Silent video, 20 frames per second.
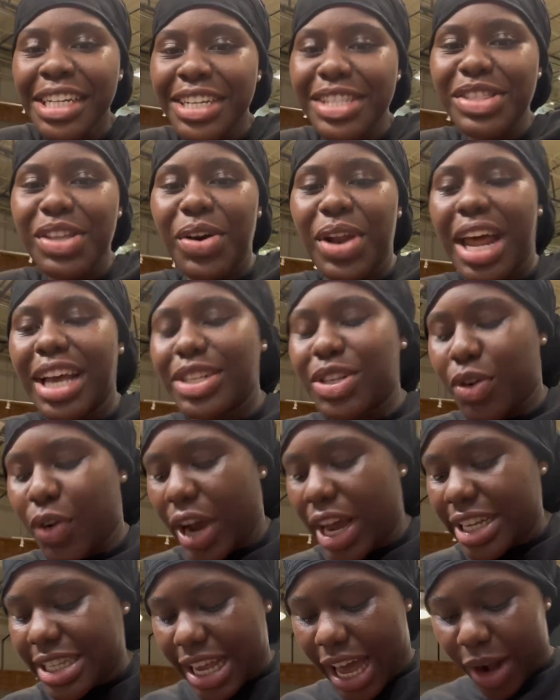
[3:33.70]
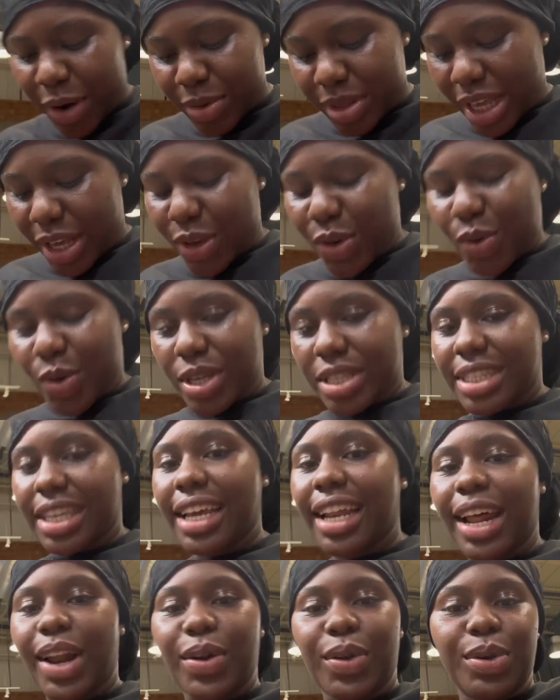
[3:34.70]
that's crazy. I don't think you can say
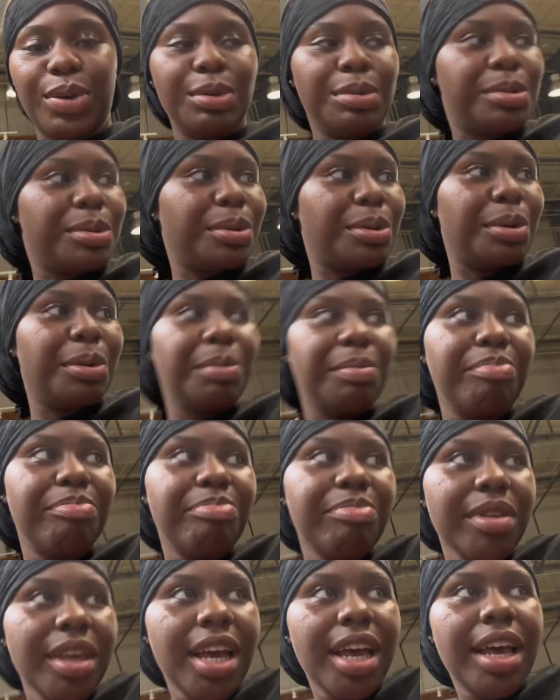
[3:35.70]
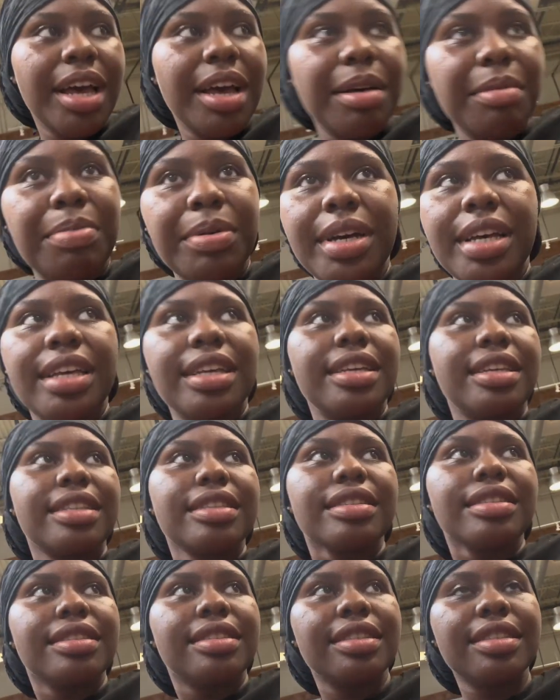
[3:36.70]
that on YouTube. But
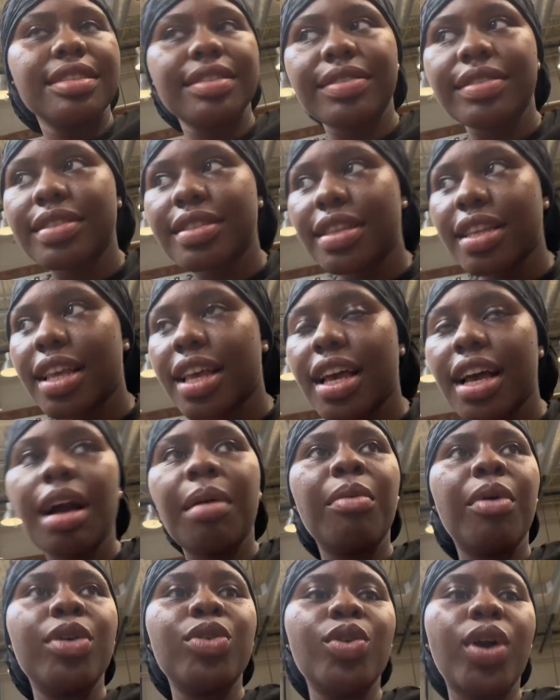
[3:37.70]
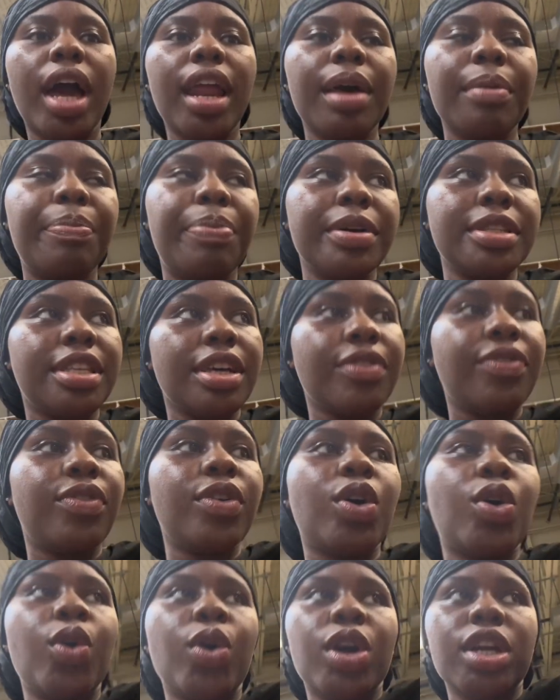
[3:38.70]
come on, you gotta put the
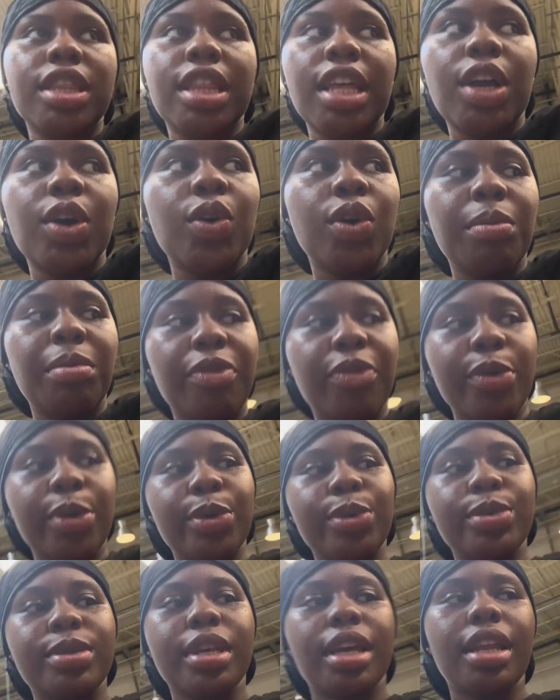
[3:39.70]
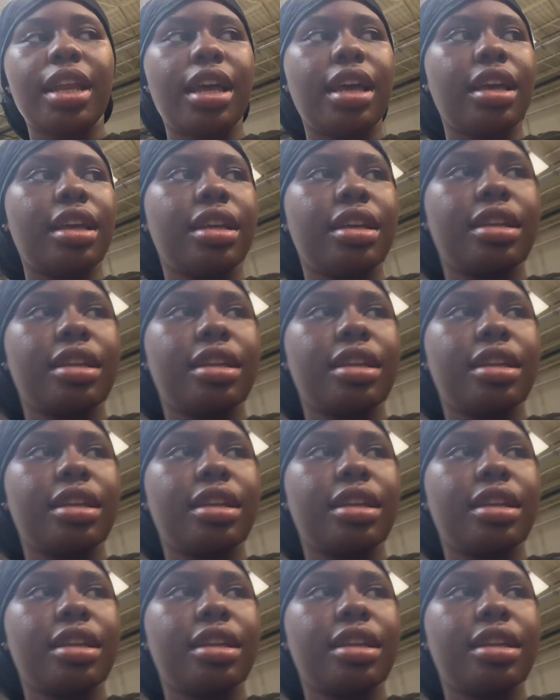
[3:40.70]
record thing on before you say that.